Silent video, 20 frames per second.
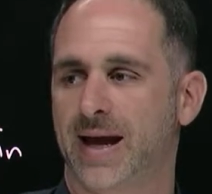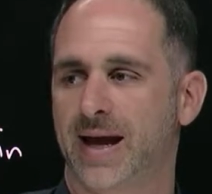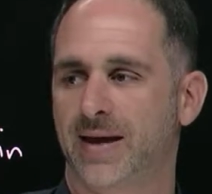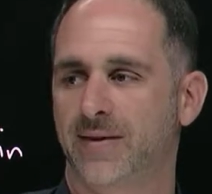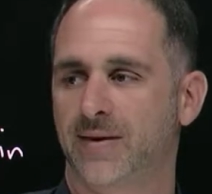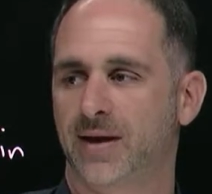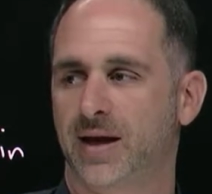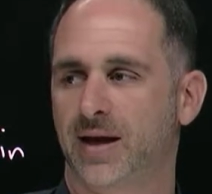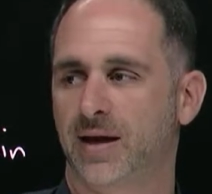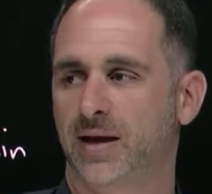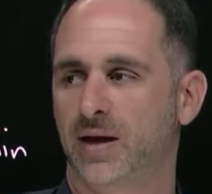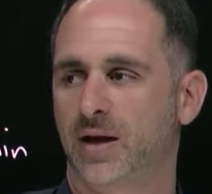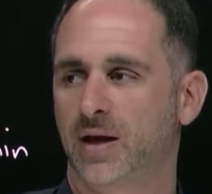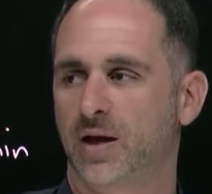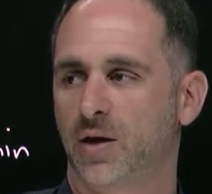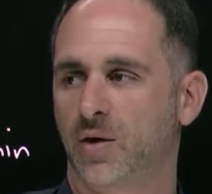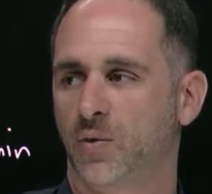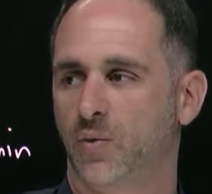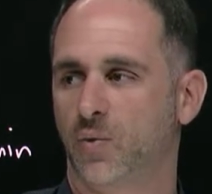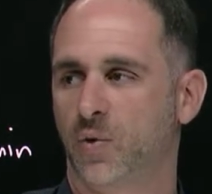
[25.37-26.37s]
and then
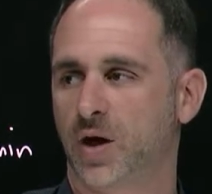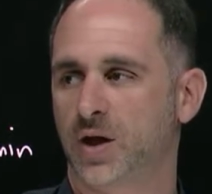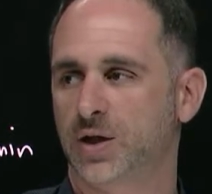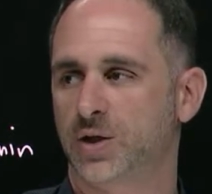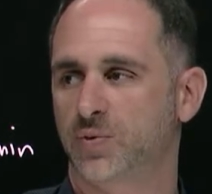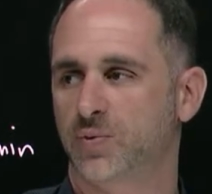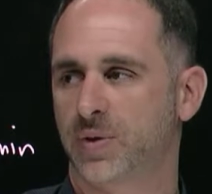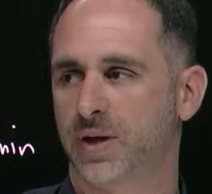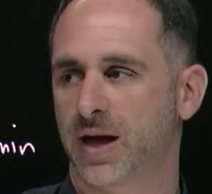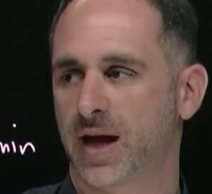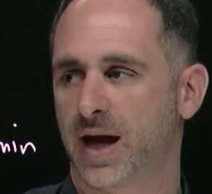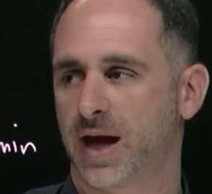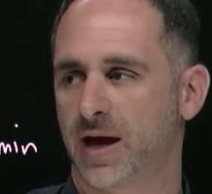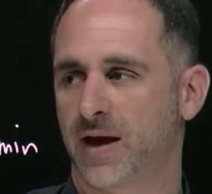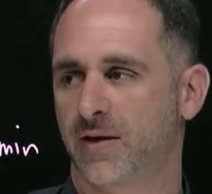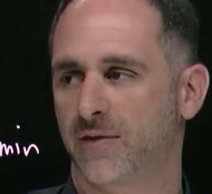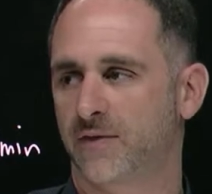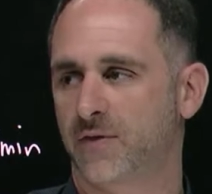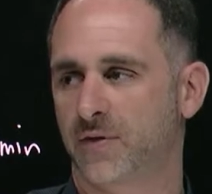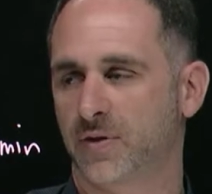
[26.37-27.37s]
once we
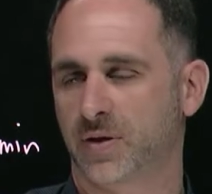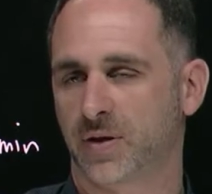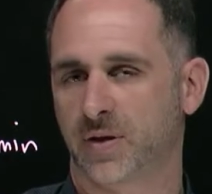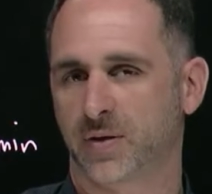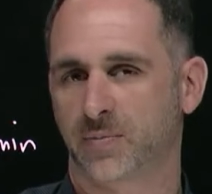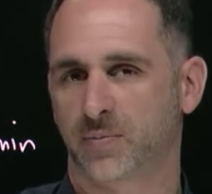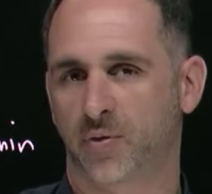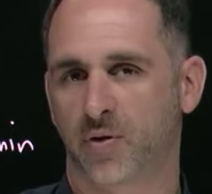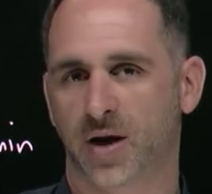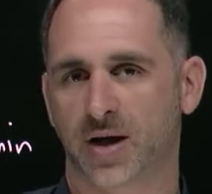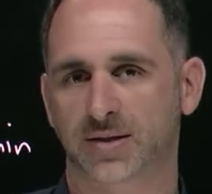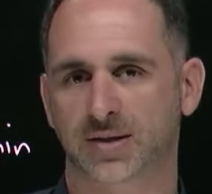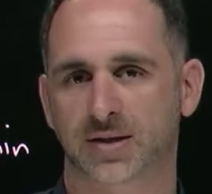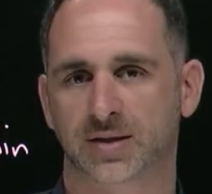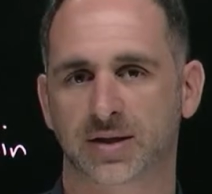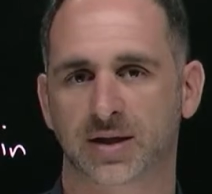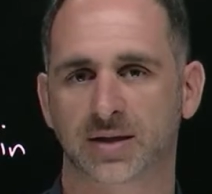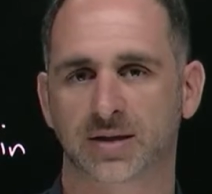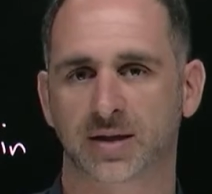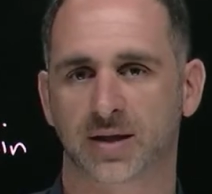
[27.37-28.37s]
have the
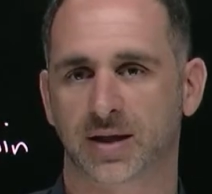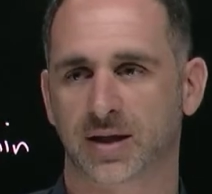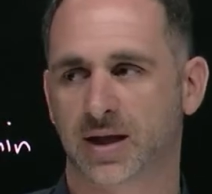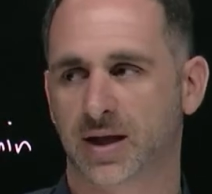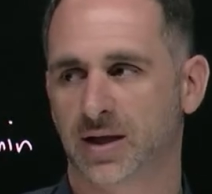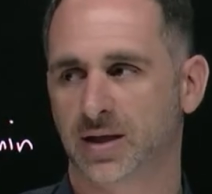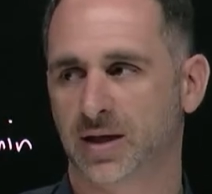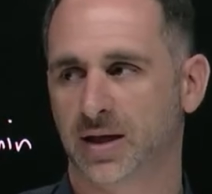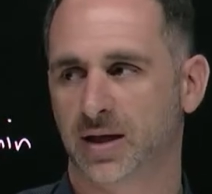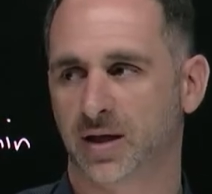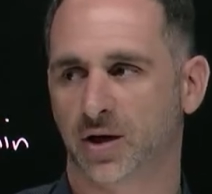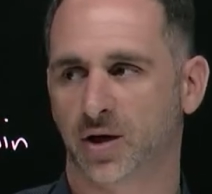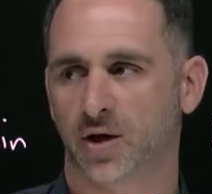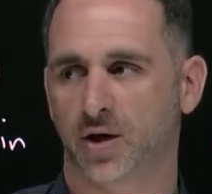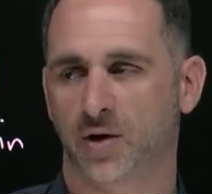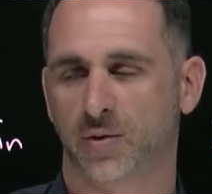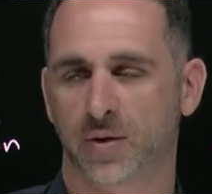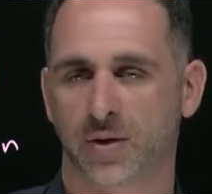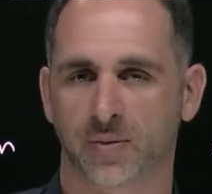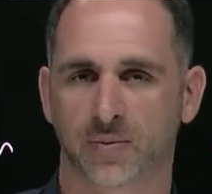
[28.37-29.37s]
processes of the kidney
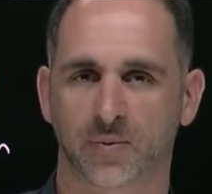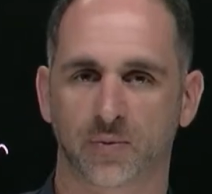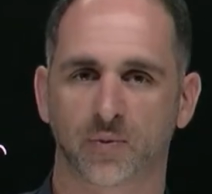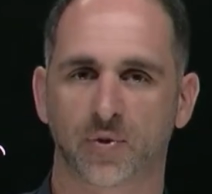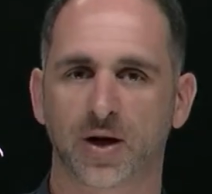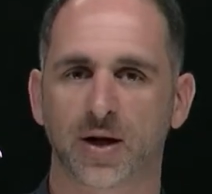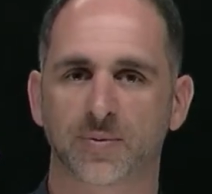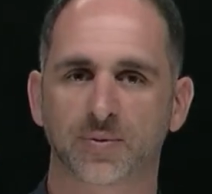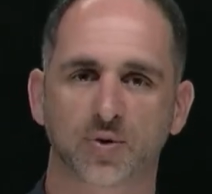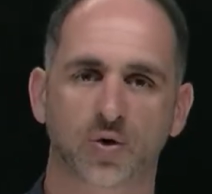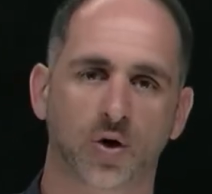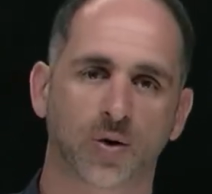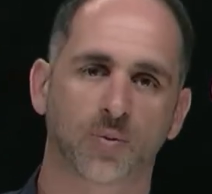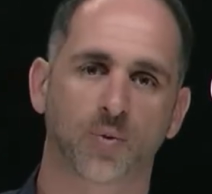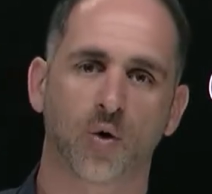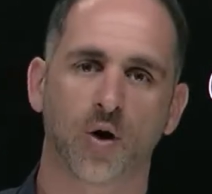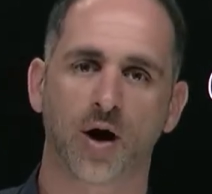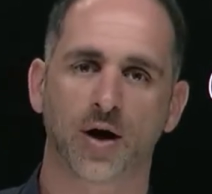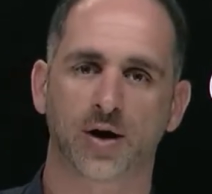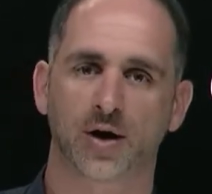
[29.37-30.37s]
occur, we
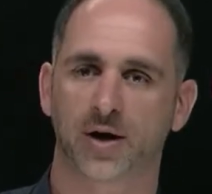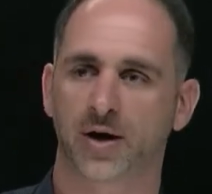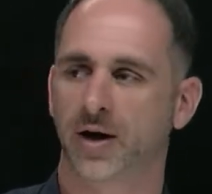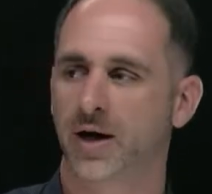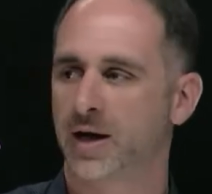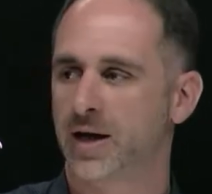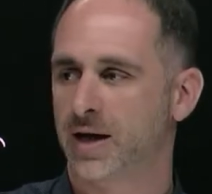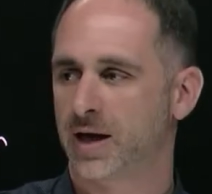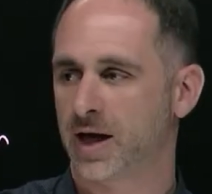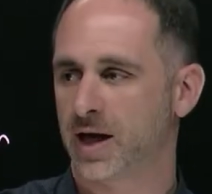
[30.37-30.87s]
reabsorb water,